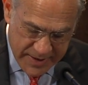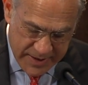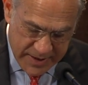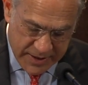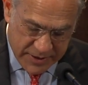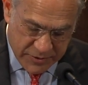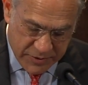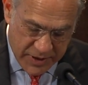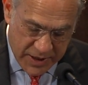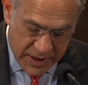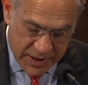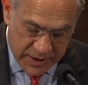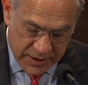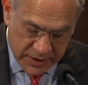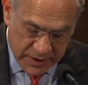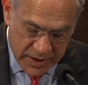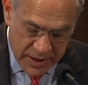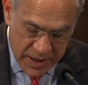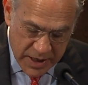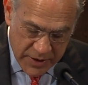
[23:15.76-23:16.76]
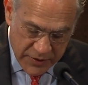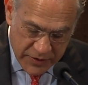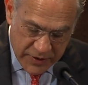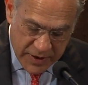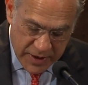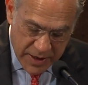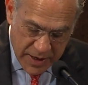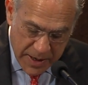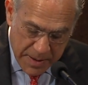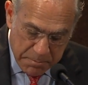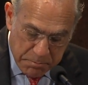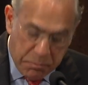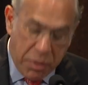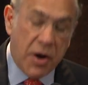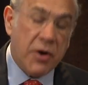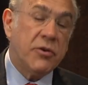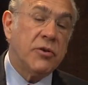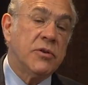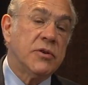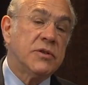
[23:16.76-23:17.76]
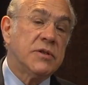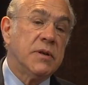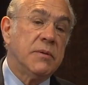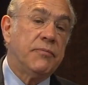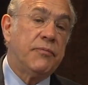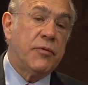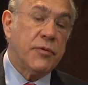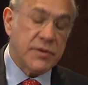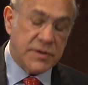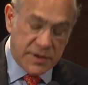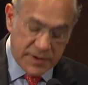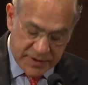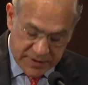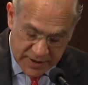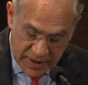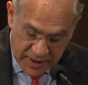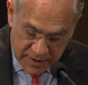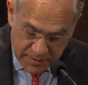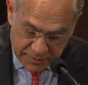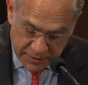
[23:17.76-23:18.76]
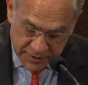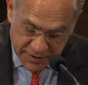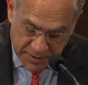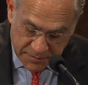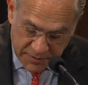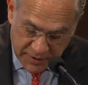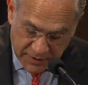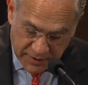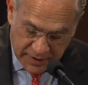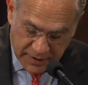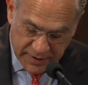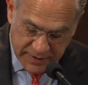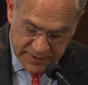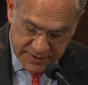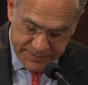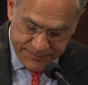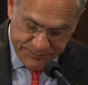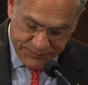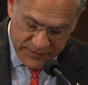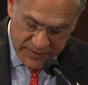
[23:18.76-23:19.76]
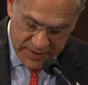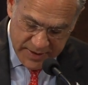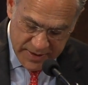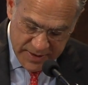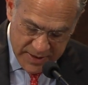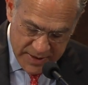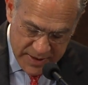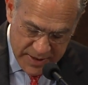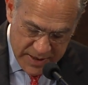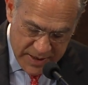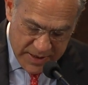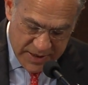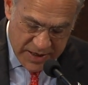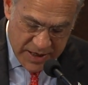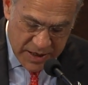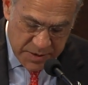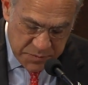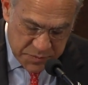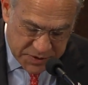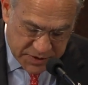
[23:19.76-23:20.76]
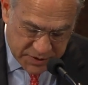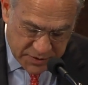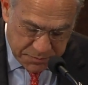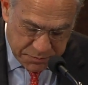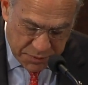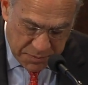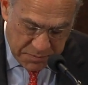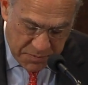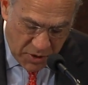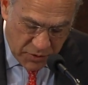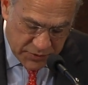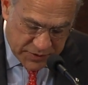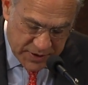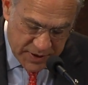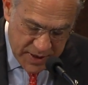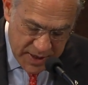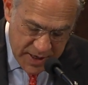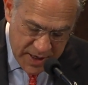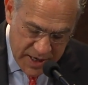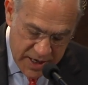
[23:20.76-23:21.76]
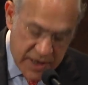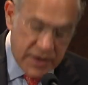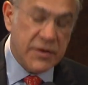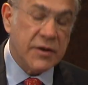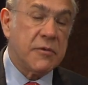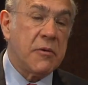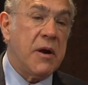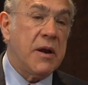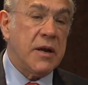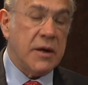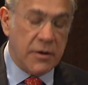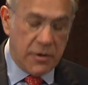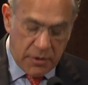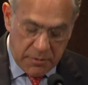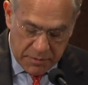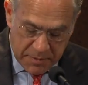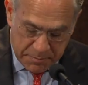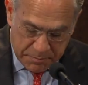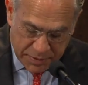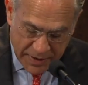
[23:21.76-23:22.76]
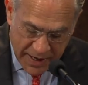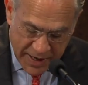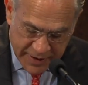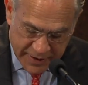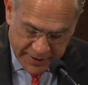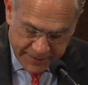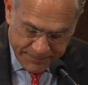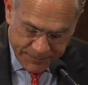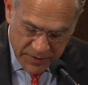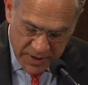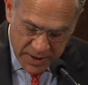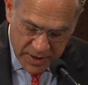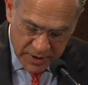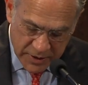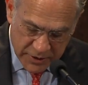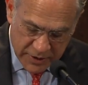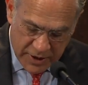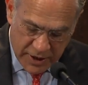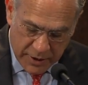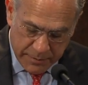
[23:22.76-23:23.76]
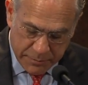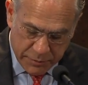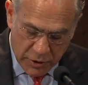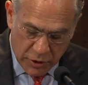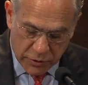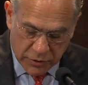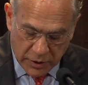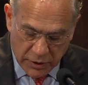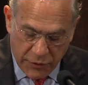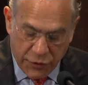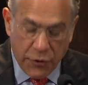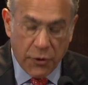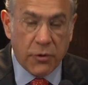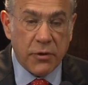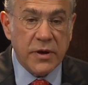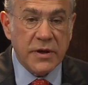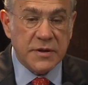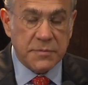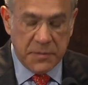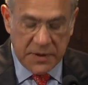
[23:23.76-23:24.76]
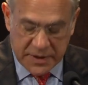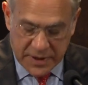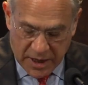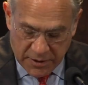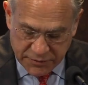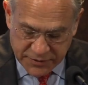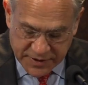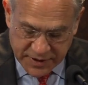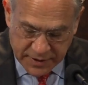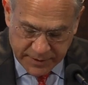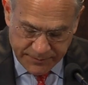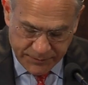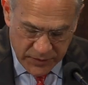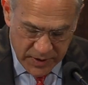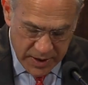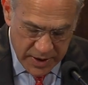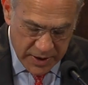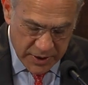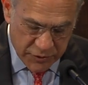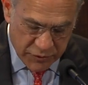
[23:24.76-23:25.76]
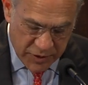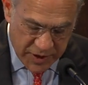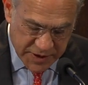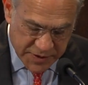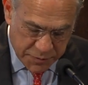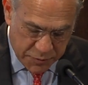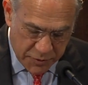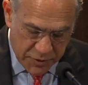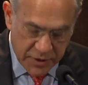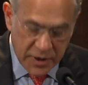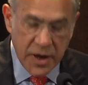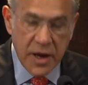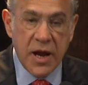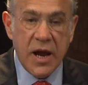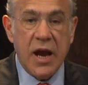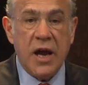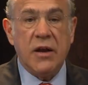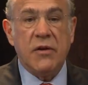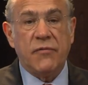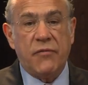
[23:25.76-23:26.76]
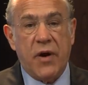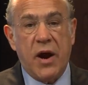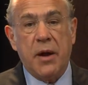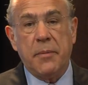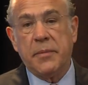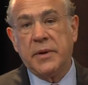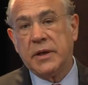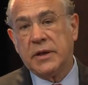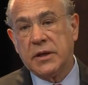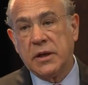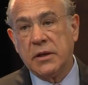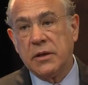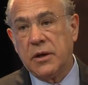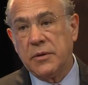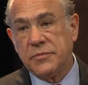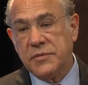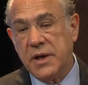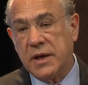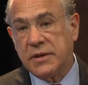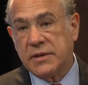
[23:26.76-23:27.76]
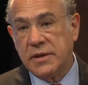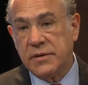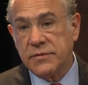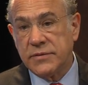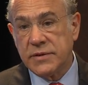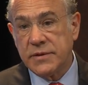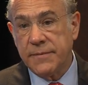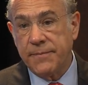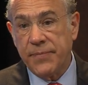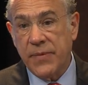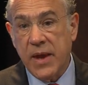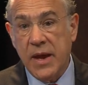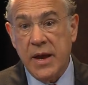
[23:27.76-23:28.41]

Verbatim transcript: in creating the Partnership for Sustainable Communities. It aims to promote integrated urban planning to help local authorities meet housing, transport, and environmental objectives